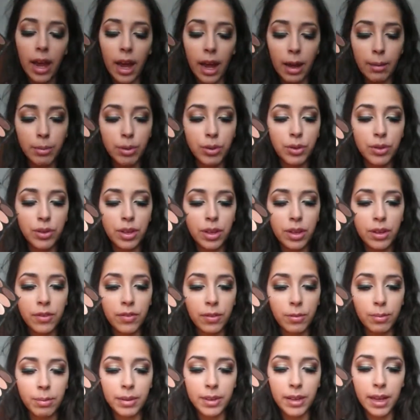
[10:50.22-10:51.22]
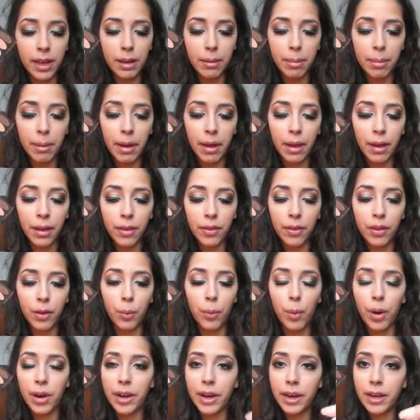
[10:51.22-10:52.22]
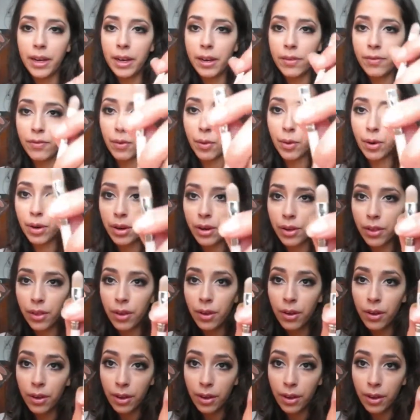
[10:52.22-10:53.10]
I'm using from Sigma, the 194.